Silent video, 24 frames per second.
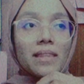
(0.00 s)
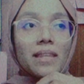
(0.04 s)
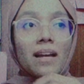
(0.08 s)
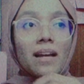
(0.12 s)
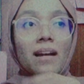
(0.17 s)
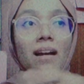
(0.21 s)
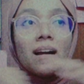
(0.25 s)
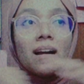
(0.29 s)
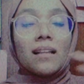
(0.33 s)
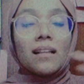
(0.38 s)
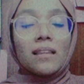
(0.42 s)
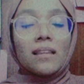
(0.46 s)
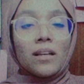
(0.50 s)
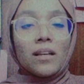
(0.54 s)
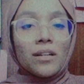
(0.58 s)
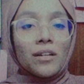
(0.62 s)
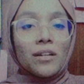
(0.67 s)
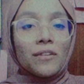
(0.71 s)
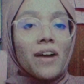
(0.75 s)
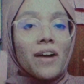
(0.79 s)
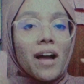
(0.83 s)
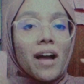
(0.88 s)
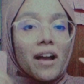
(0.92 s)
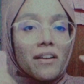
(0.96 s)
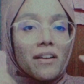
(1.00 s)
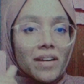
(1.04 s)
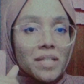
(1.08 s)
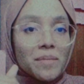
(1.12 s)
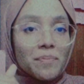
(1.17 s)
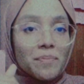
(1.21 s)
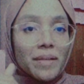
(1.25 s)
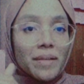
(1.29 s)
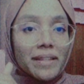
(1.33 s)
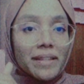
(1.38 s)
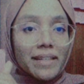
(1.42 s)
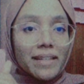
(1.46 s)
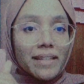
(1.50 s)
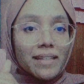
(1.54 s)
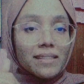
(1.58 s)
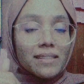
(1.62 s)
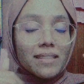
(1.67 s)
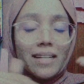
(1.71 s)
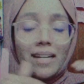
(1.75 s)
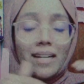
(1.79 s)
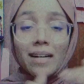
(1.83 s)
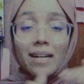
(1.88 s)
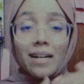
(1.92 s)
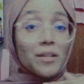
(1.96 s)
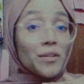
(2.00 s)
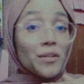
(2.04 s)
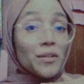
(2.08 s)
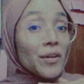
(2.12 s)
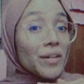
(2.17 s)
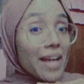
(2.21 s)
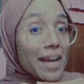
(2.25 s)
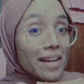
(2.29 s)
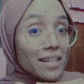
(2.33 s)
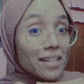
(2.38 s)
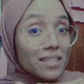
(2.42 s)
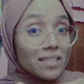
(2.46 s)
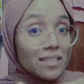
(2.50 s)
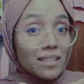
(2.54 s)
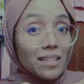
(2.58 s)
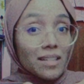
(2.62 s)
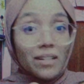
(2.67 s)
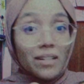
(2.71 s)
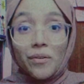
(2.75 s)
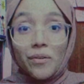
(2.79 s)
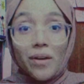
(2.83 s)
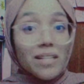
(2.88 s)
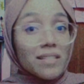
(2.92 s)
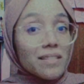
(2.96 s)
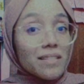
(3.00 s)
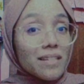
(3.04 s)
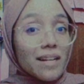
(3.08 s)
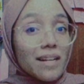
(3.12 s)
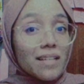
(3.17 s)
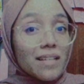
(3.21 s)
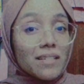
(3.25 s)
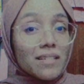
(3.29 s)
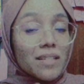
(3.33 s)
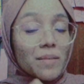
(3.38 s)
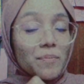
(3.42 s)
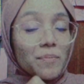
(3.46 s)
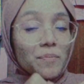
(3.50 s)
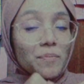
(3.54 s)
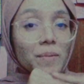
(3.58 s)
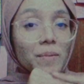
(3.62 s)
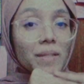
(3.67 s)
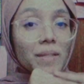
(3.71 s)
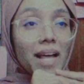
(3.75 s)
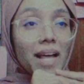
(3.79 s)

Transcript: there are a lot of high-rise buildings that are not actually a residential